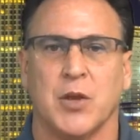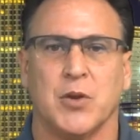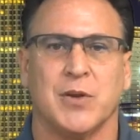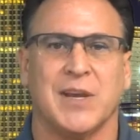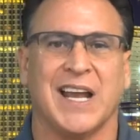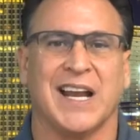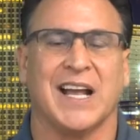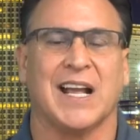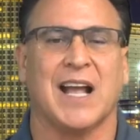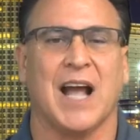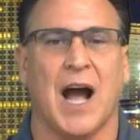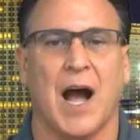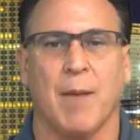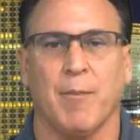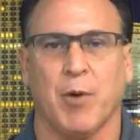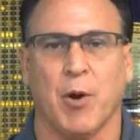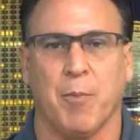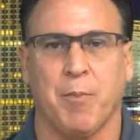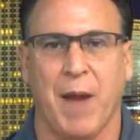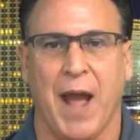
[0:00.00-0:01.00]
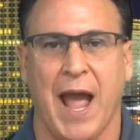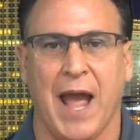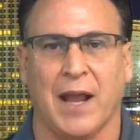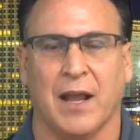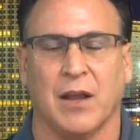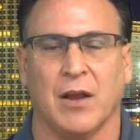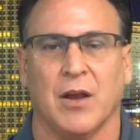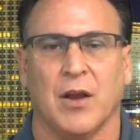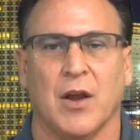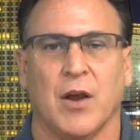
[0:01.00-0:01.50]
you can get a combo
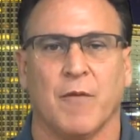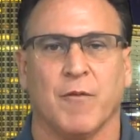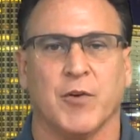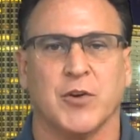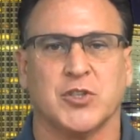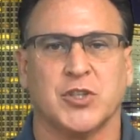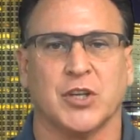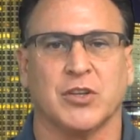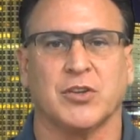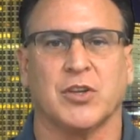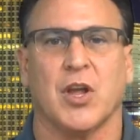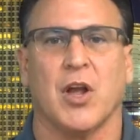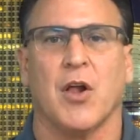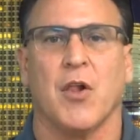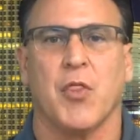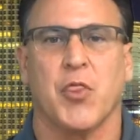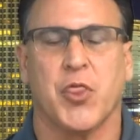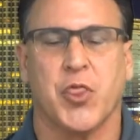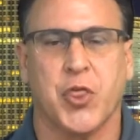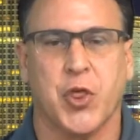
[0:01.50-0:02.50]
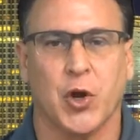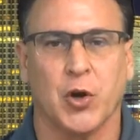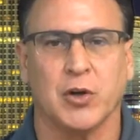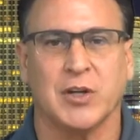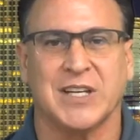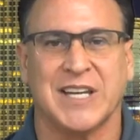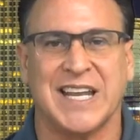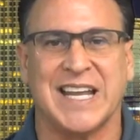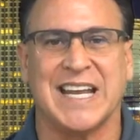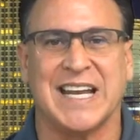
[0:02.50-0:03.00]
pack for just
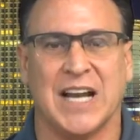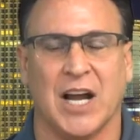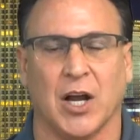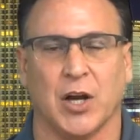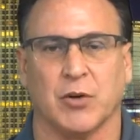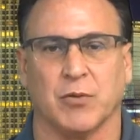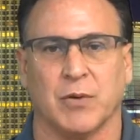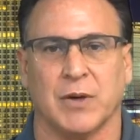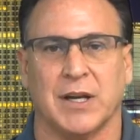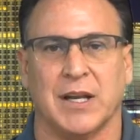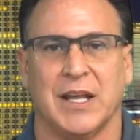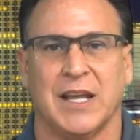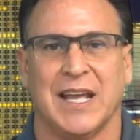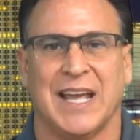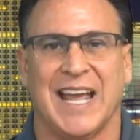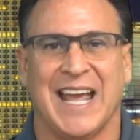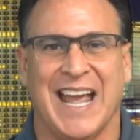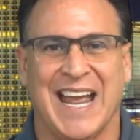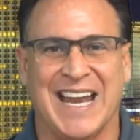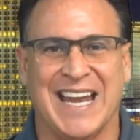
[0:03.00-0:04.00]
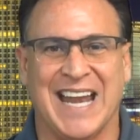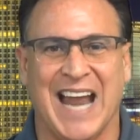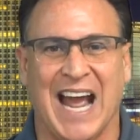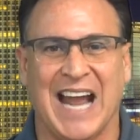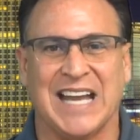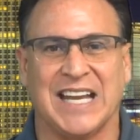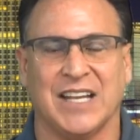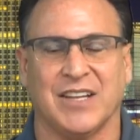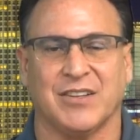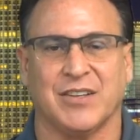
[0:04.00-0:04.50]

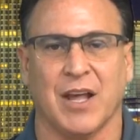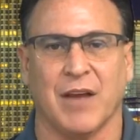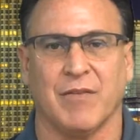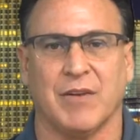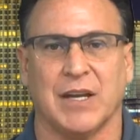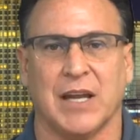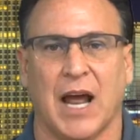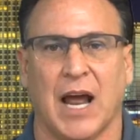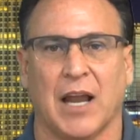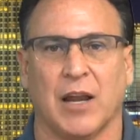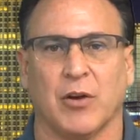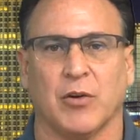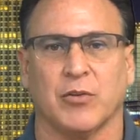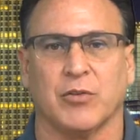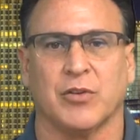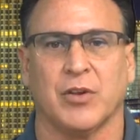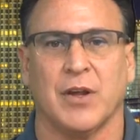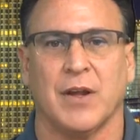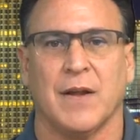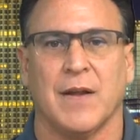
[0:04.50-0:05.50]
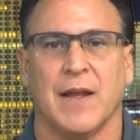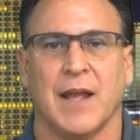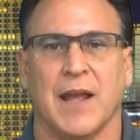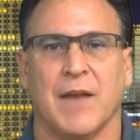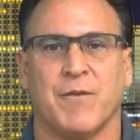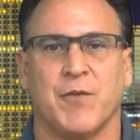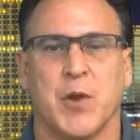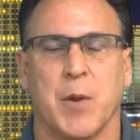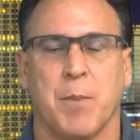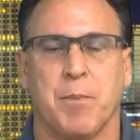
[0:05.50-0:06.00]
$1,397
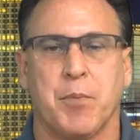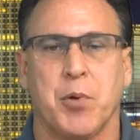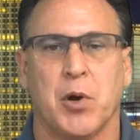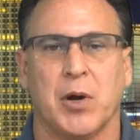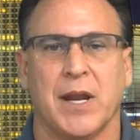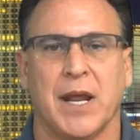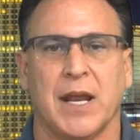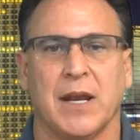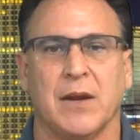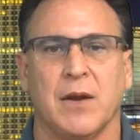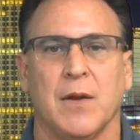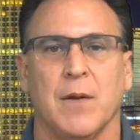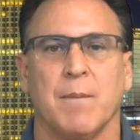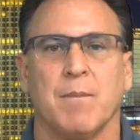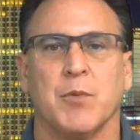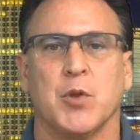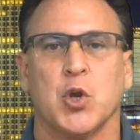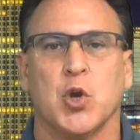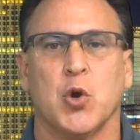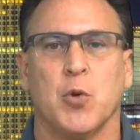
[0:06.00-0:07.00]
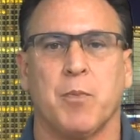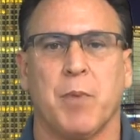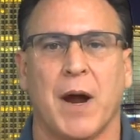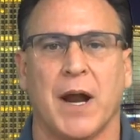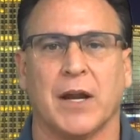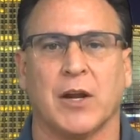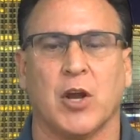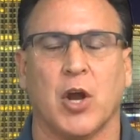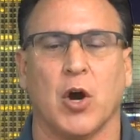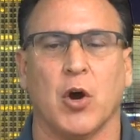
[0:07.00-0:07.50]
if you put in
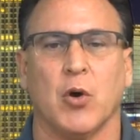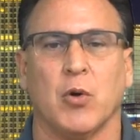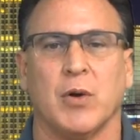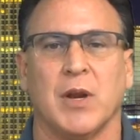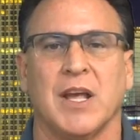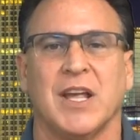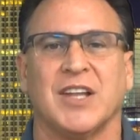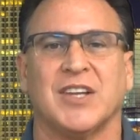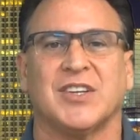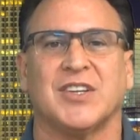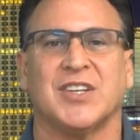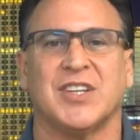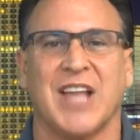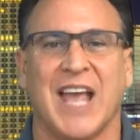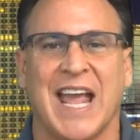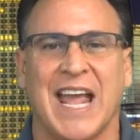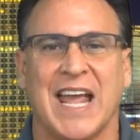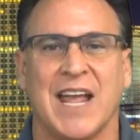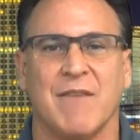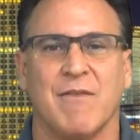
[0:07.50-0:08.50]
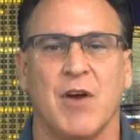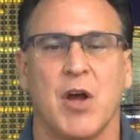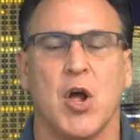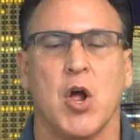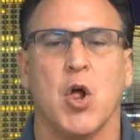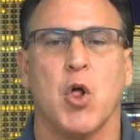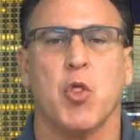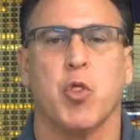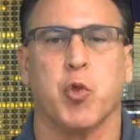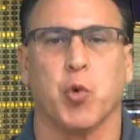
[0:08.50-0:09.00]
coupon code
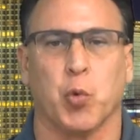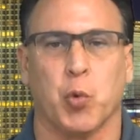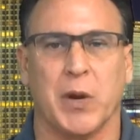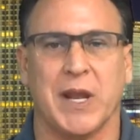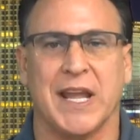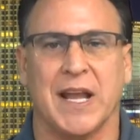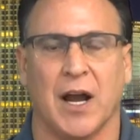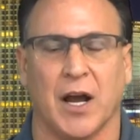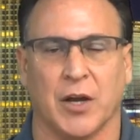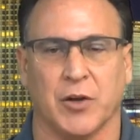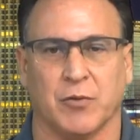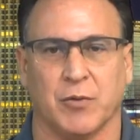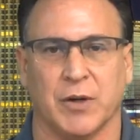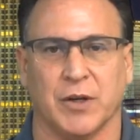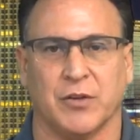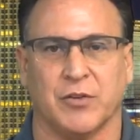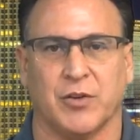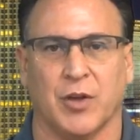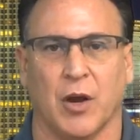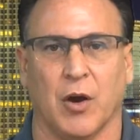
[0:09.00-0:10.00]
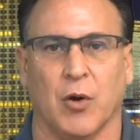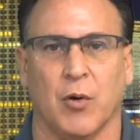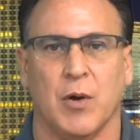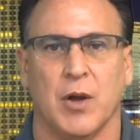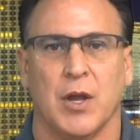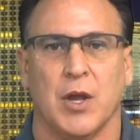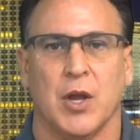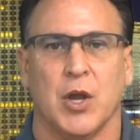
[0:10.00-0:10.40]
SAVE300. So